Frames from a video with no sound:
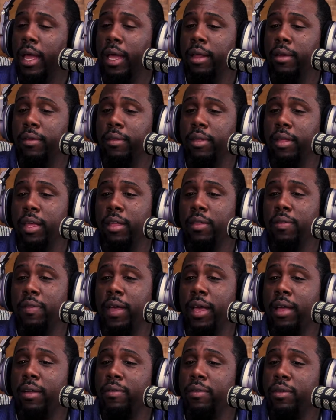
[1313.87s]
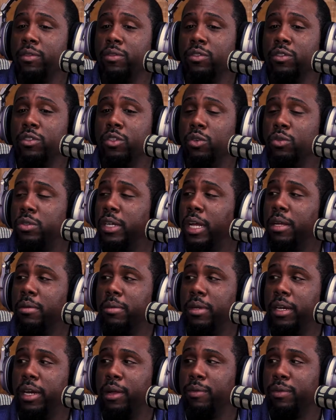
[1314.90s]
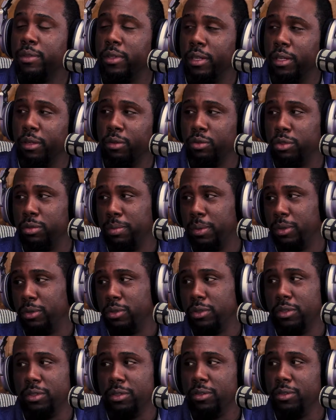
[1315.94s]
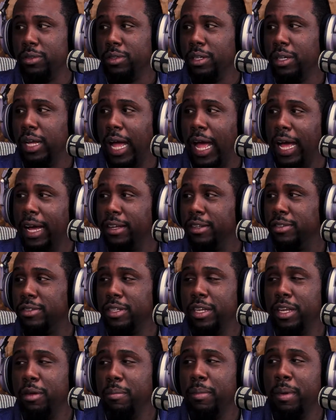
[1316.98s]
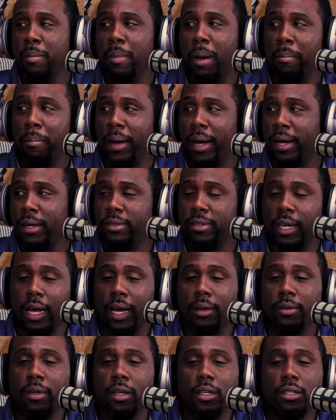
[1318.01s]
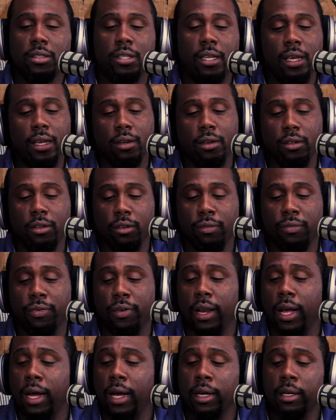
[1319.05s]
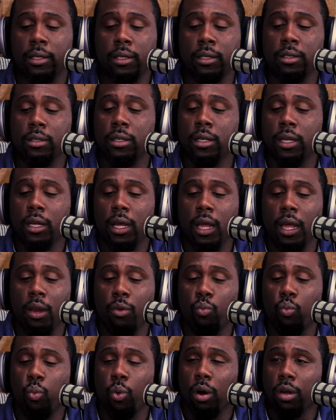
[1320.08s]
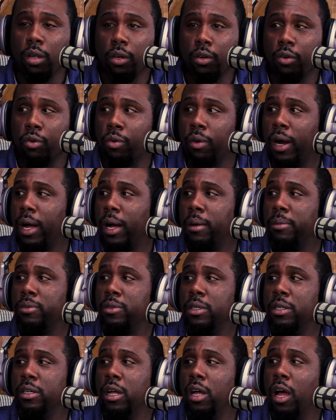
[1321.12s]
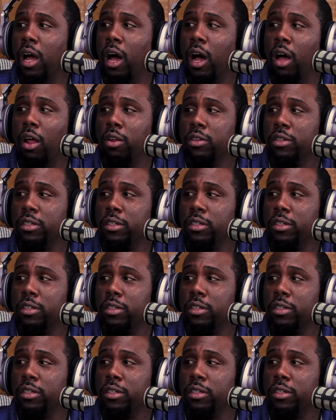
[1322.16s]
And in that, Jacob did everything he was supposed to do. I could see him in my mind's eye tending the flock and working crops and all